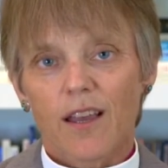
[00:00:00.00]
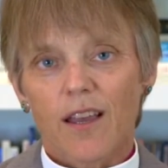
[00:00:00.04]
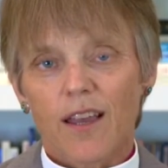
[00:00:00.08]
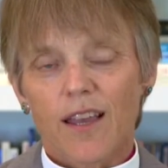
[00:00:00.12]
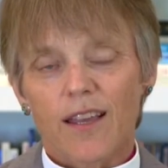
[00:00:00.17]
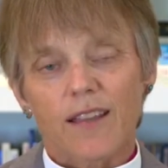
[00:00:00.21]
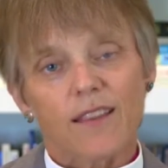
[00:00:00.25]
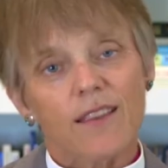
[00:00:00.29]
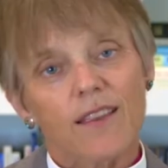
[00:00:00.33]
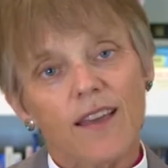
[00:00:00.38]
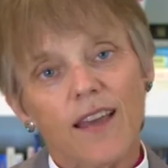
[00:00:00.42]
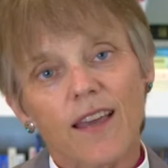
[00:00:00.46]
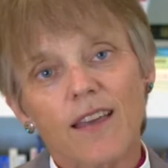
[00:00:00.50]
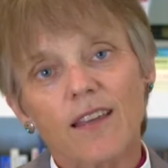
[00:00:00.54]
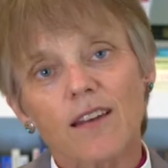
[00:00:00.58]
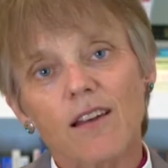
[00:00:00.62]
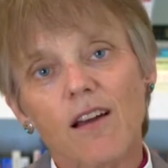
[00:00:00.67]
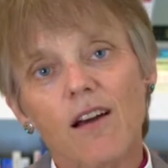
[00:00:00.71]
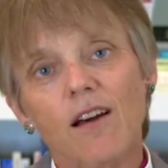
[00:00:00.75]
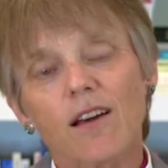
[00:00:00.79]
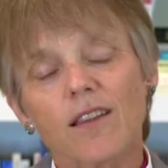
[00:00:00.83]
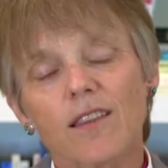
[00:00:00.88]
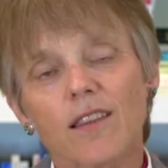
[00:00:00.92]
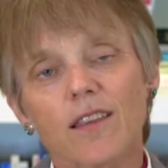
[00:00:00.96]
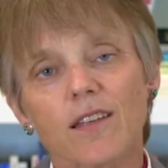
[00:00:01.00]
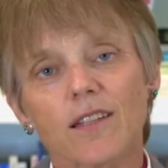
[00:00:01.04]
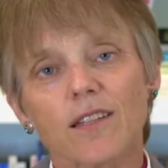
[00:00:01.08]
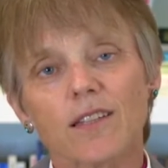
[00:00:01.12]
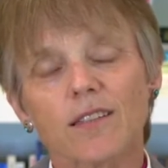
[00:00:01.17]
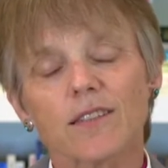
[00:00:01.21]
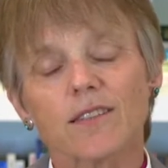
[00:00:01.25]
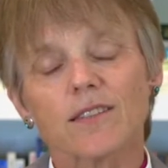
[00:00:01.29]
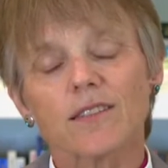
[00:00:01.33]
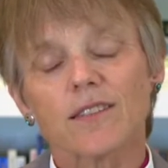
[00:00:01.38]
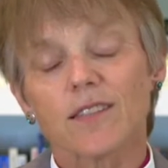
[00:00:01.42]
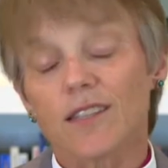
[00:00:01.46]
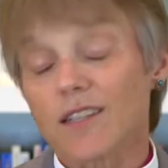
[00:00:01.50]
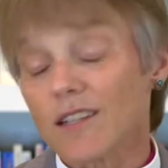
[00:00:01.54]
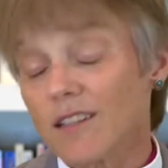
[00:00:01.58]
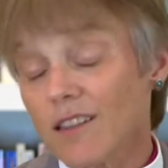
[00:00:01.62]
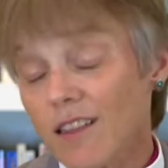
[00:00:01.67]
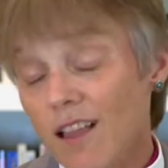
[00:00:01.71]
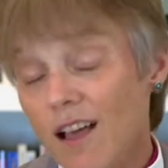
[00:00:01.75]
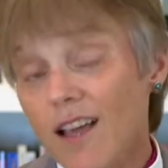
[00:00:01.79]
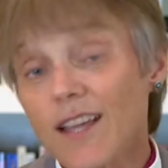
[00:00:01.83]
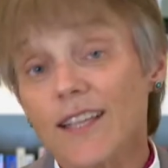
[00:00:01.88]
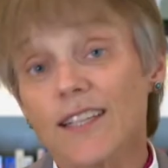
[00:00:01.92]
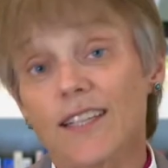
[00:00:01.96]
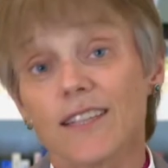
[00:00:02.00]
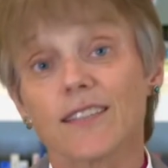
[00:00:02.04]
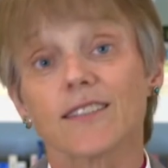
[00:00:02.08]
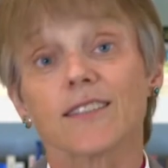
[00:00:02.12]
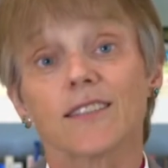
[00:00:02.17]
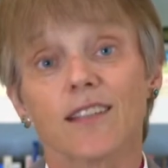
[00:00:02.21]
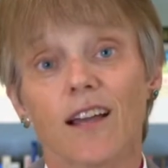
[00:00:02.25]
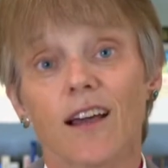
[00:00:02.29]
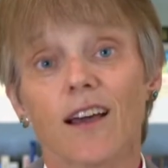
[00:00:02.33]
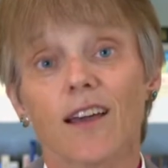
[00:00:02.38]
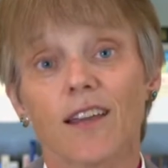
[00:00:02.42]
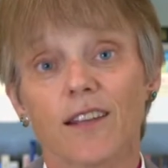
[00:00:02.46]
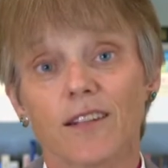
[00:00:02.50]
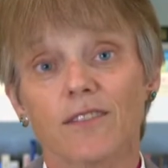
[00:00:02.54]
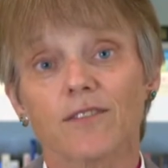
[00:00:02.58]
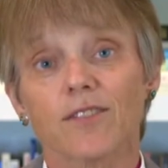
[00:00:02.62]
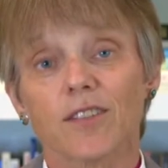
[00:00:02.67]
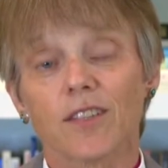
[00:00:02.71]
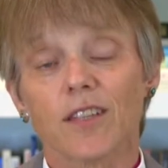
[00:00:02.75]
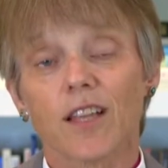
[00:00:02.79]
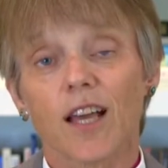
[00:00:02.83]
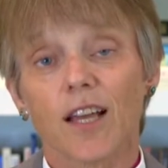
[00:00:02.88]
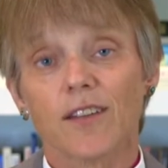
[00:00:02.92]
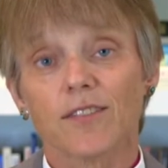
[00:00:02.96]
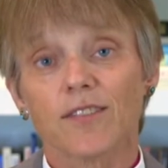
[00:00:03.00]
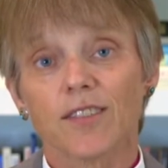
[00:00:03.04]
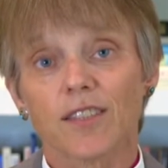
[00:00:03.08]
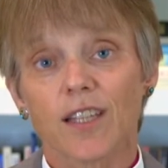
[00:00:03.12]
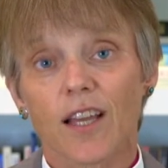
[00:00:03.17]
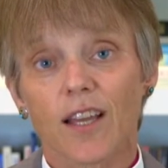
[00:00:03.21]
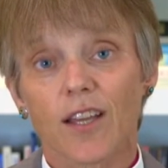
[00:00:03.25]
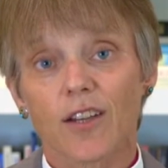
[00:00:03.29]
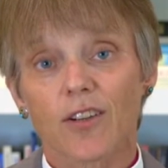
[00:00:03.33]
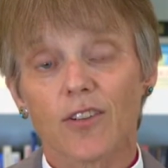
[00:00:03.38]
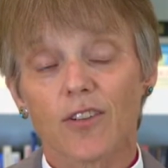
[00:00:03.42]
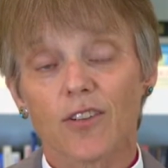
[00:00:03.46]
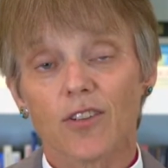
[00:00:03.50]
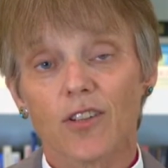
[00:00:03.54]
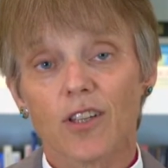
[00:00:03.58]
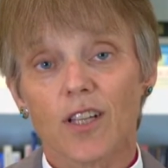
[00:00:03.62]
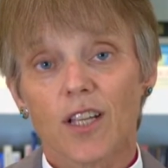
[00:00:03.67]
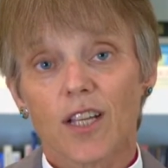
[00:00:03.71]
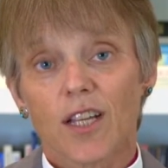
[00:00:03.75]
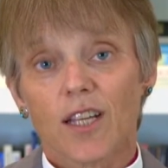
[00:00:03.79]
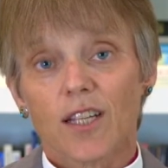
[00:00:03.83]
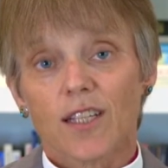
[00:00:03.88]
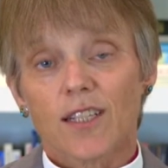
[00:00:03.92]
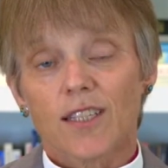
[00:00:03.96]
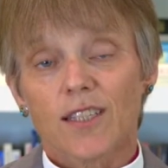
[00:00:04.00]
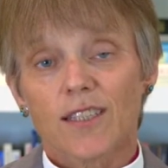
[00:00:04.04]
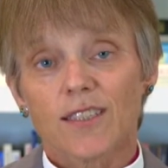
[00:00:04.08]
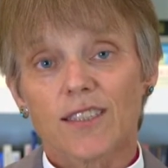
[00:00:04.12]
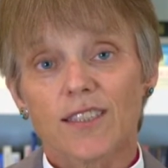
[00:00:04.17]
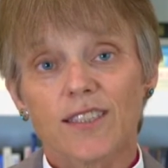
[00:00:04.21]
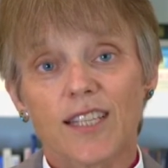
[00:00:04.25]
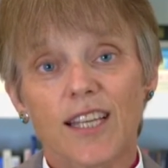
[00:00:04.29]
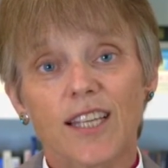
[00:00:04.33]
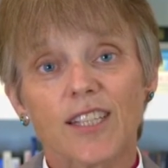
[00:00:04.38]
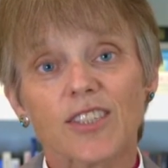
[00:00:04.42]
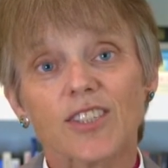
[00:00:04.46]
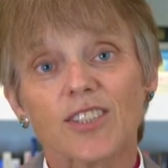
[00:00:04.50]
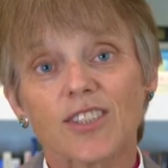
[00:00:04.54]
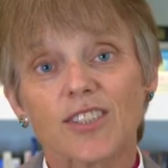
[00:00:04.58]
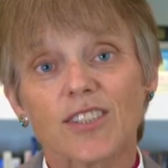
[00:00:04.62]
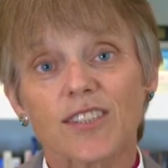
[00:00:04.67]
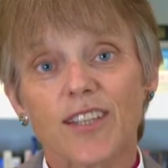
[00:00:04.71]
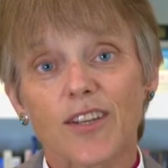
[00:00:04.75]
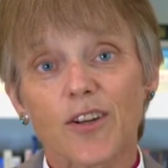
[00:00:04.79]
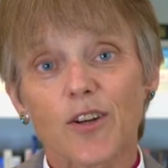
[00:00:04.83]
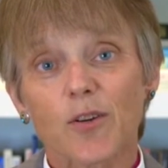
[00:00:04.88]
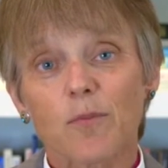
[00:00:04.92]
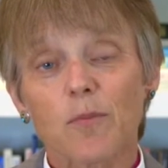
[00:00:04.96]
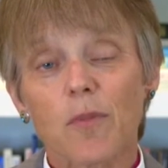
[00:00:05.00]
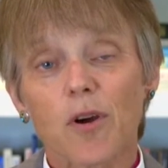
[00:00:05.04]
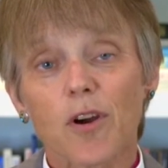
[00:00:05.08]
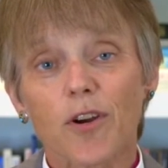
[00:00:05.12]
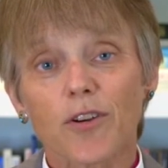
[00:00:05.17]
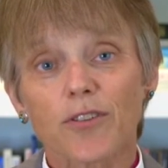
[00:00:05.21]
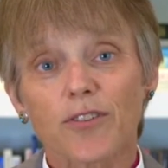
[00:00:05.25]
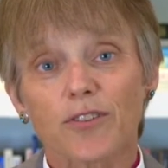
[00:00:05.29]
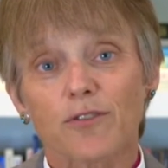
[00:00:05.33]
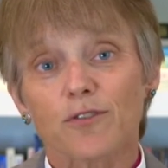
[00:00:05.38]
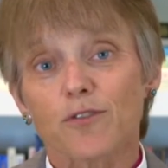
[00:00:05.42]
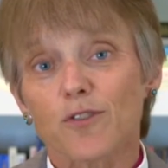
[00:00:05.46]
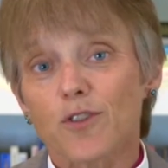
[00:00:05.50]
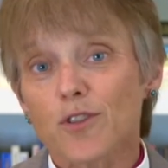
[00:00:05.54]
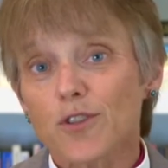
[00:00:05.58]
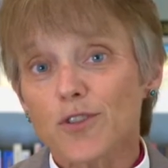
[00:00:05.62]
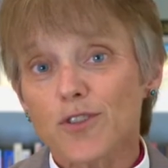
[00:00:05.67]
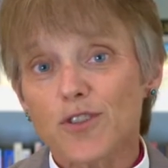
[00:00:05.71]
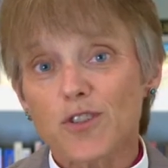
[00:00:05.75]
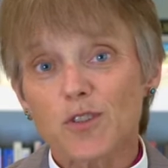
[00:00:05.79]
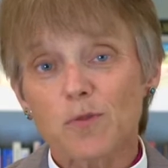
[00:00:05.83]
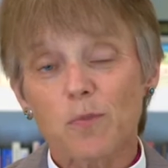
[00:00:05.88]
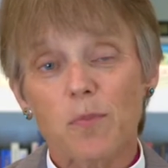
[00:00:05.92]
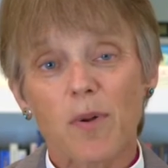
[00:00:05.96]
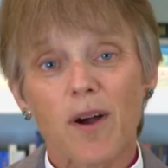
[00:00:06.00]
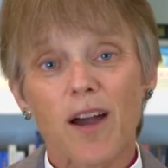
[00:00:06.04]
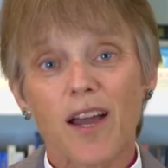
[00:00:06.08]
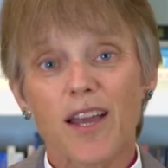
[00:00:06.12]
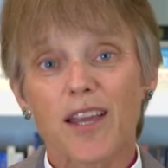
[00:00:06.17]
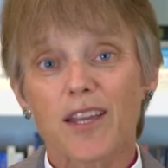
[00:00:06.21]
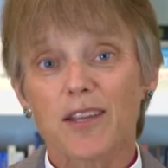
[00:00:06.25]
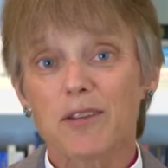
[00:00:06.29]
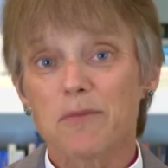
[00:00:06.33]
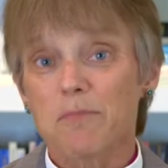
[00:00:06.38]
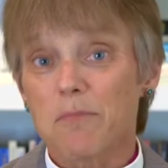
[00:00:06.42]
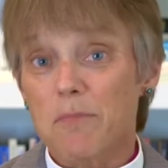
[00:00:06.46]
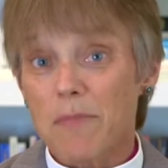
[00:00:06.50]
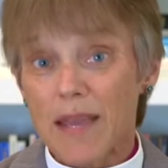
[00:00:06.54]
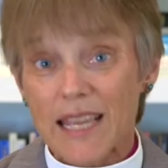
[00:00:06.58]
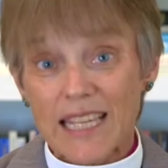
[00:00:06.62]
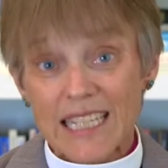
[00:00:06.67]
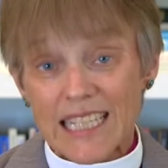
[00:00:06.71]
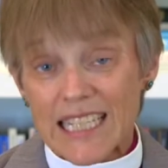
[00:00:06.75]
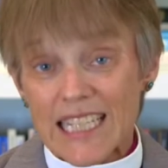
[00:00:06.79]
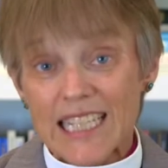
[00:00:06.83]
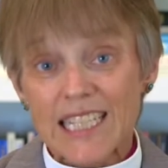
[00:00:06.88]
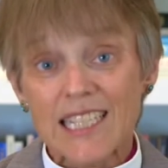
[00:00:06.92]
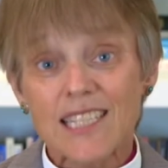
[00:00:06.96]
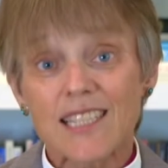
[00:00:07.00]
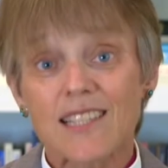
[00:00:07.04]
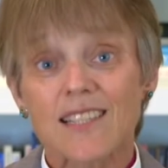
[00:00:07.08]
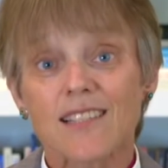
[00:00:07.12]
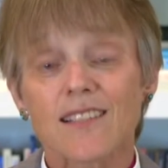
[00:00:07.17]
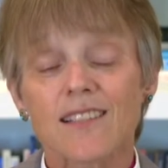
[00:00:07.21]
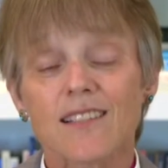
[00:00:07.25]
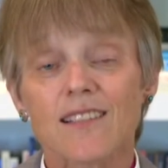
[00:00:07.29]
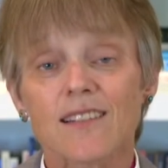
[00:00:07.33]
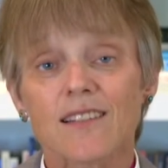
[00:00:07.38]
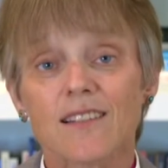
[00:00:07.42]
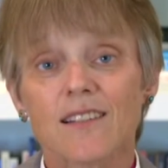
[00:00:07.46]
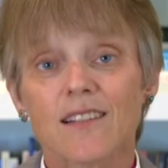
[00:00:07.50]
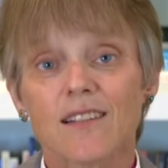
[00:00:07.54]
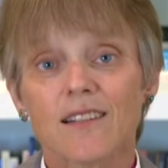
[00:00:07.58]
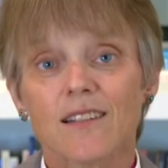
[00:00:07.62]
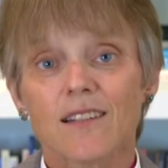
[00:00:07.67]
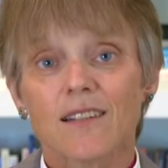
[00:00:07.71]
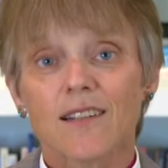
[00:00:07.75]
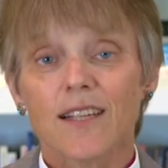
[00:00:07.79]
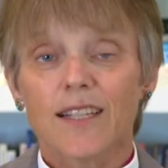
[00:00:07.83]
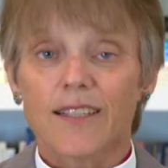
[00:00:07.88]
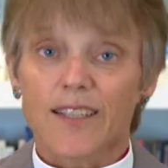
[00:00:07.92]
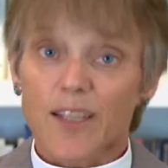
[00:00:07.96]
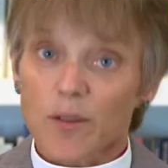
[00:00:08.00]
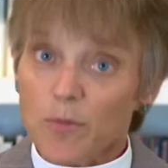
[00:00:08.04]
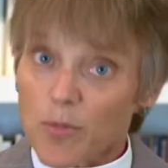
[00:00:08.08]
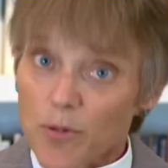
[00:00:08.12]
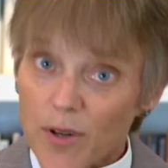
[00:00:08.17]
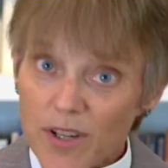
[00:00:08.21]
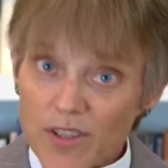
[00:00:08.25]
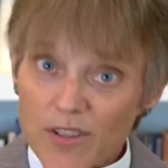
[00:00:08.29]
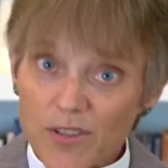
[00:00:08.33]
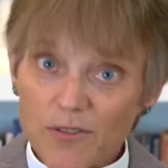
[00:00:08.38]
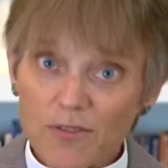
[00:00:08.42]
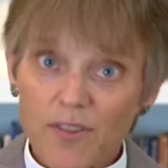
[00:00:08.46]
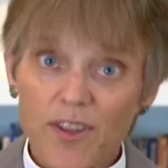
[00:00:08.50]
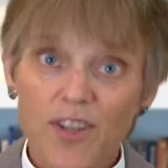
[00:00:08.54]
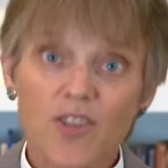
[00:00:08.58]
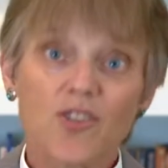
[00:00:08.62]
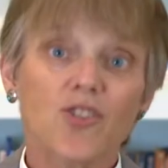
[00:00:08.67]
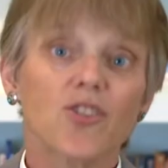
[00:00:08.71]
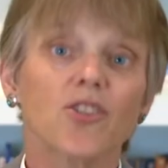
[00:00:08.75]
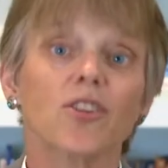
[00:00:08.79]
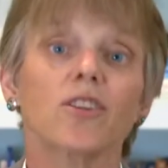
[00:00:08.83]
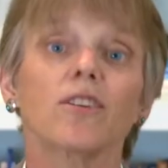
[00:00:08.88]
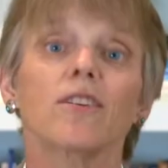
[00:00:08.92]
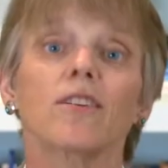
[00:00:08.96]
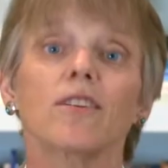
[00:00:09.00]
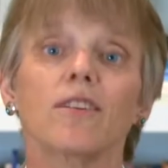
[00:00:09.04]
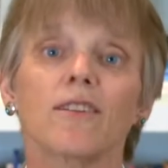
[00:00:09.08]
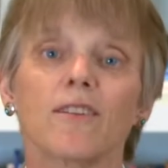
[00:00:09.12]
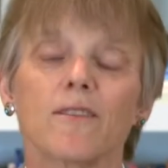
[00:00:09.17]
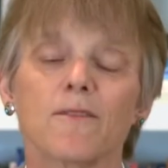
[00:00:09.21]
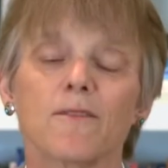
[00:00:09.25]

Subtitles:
And then on the declining side of the life cycle, the stages that are marked first by maintenance and then preservation